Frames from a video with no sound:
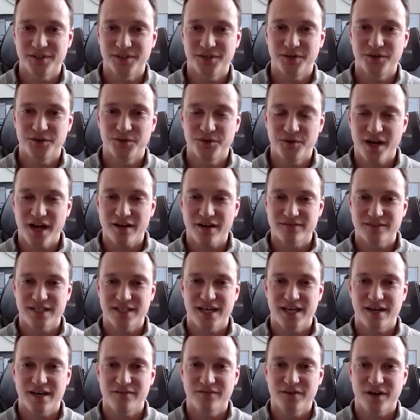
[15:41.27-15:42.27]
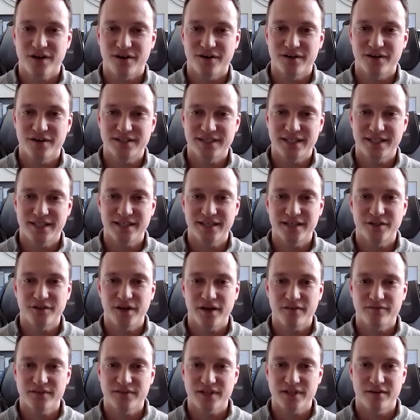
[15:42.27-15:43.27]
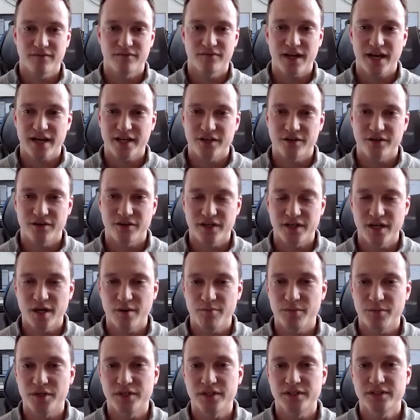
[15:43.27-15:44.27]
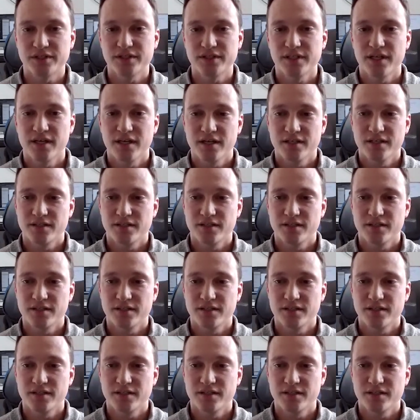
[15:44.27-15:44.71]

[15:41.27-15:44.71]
You know, you have to have current data, you have to have accurate numbers